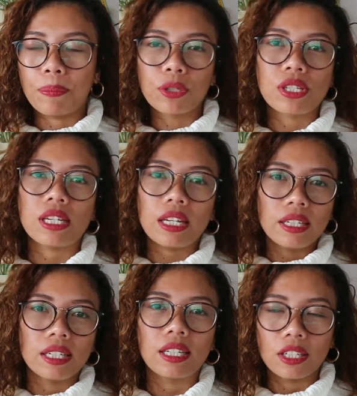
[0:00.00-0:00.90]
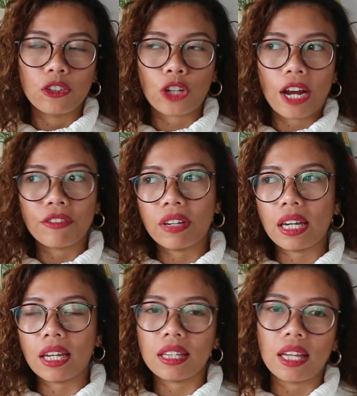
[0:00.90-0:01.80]
i proceeded driving
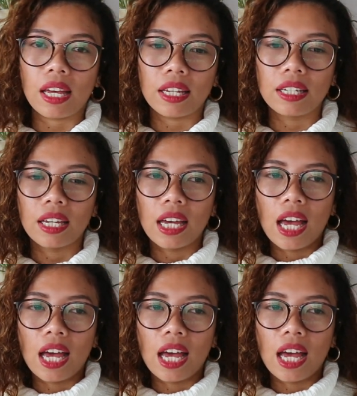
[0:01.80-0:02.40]
and then